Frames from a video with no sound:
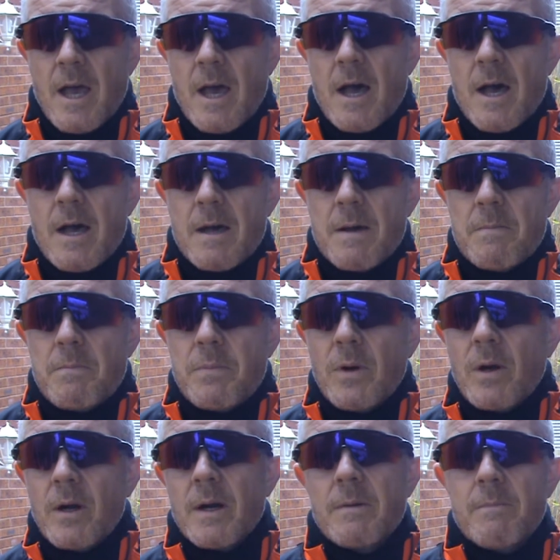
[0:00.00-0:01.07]

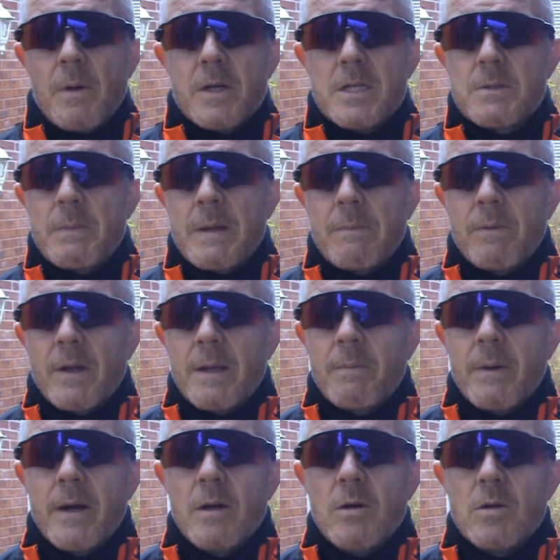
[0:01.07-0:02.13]
Prior to my Speedplay
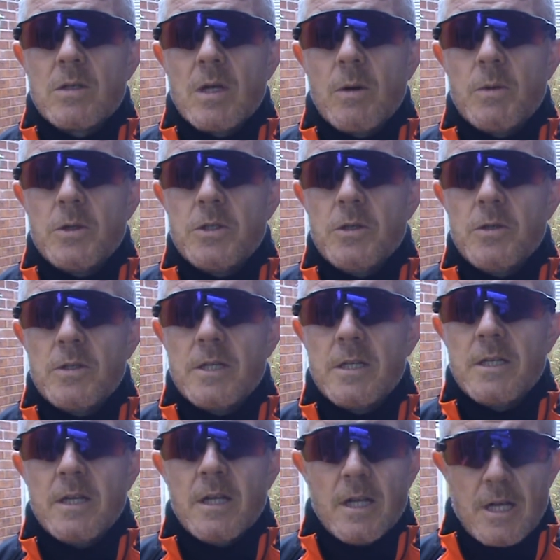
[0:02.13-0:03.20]
pedals, I was
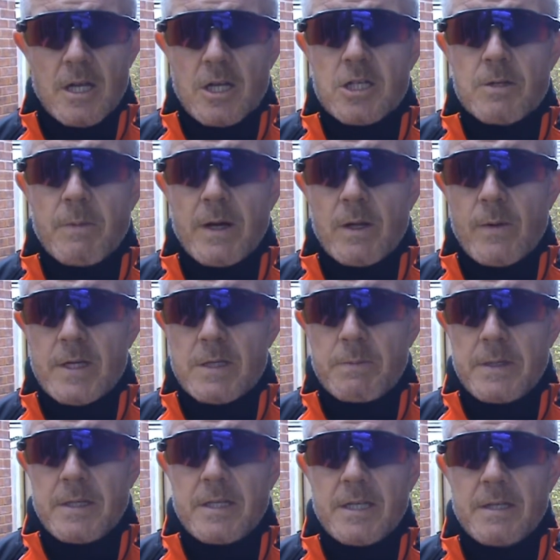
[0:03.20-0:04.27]
using Shimano
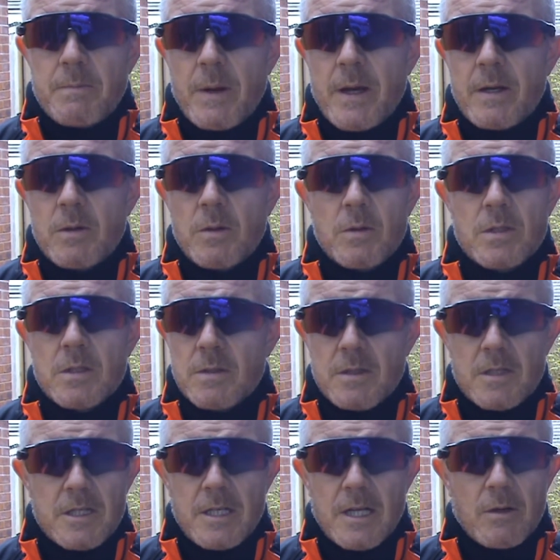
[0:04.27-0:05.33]
SPD pedals,
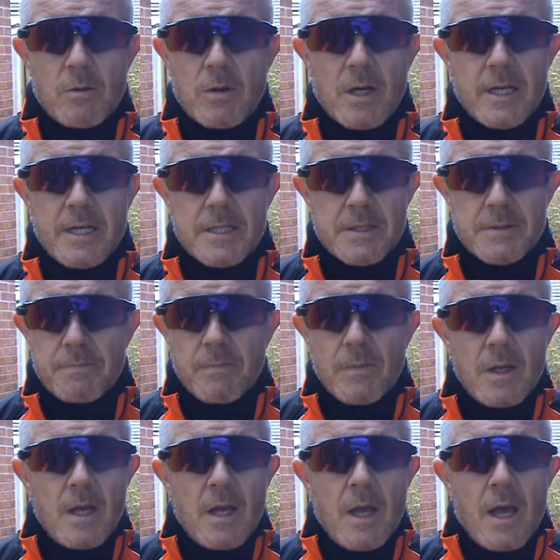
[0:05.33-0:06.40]
the yellow cleats,
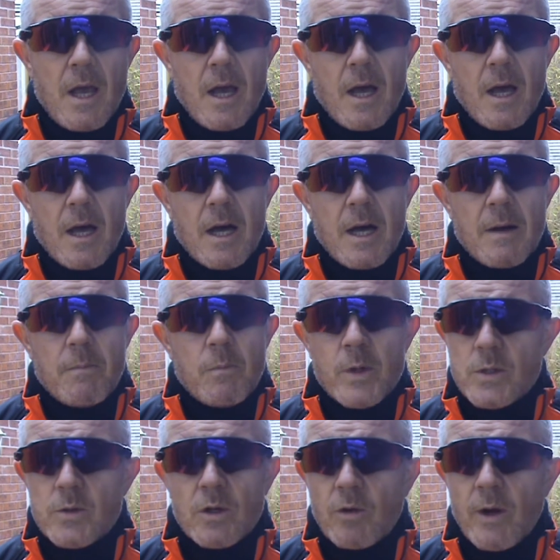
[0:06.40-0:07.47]

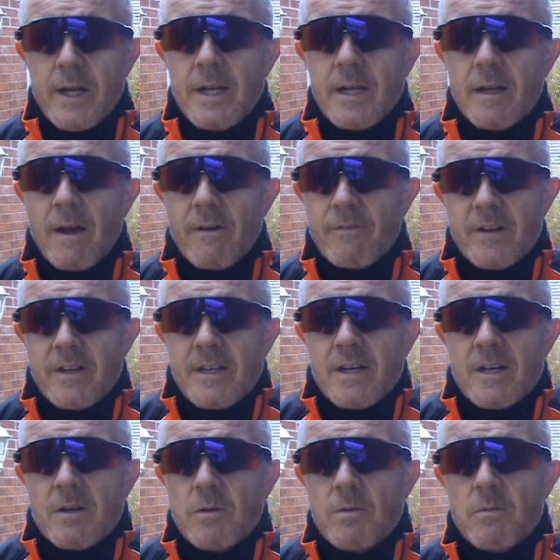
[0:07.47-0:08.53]
which are great. I think, you
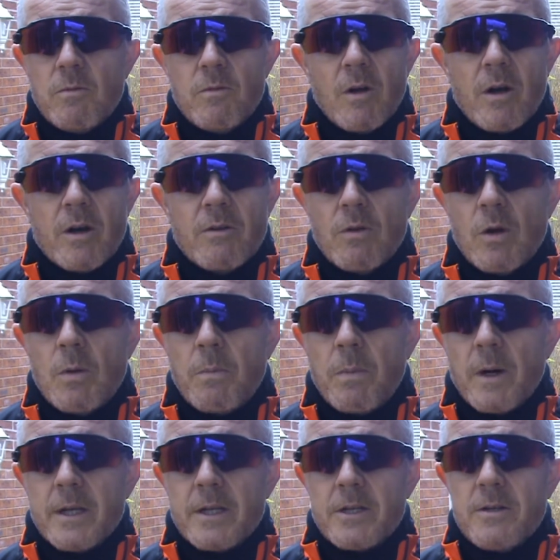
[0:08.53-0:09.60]
know, on a road
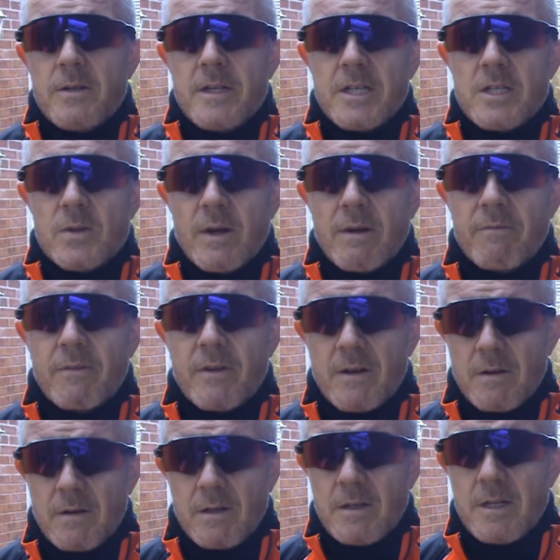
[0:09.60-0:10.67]
bike you need to have,
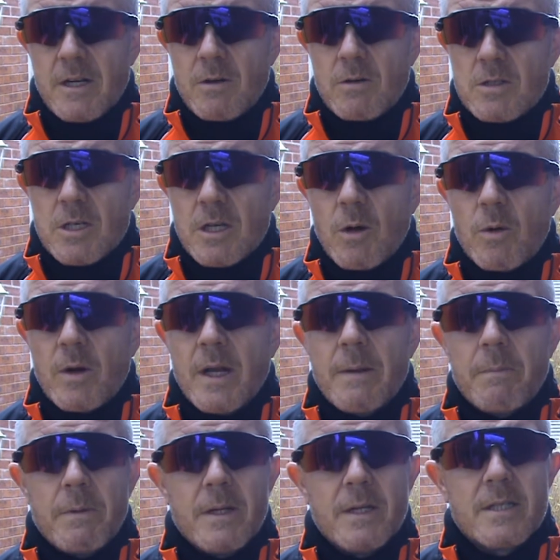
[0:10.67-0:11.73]
you know, to go
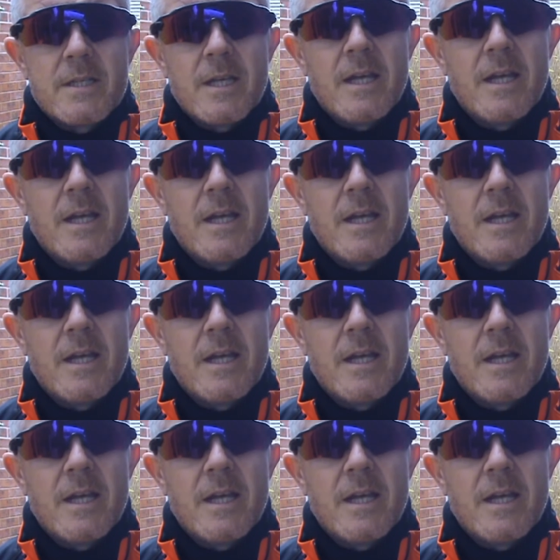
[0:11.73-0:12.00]
clipless.